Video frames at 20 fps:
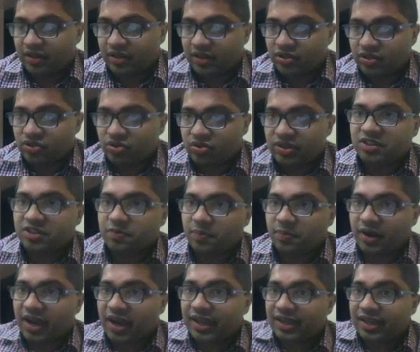So he's
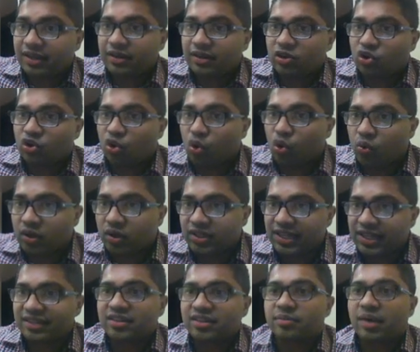buying lower
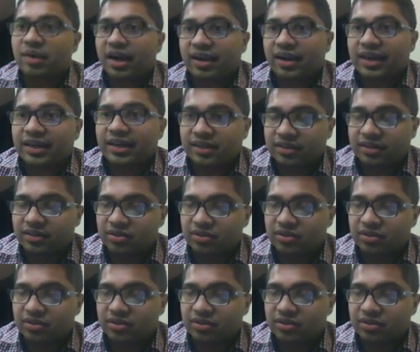than the market.